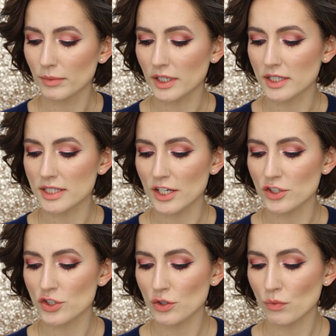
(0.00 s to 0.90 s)
because I
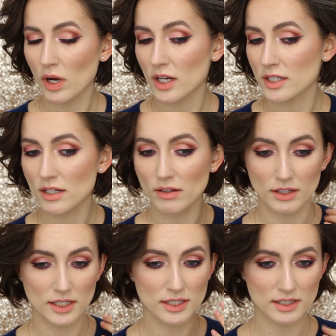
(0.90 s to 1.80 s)
do want
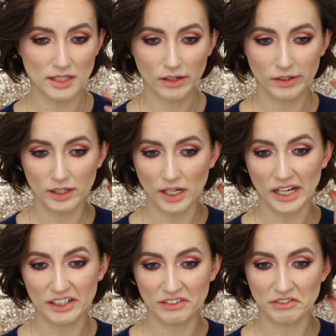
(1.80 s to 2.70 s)
this area
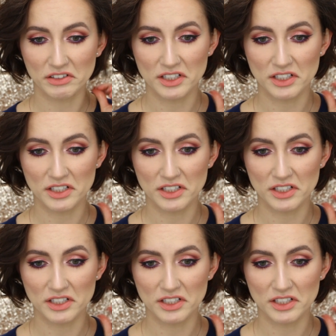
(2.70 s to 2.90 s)
kind of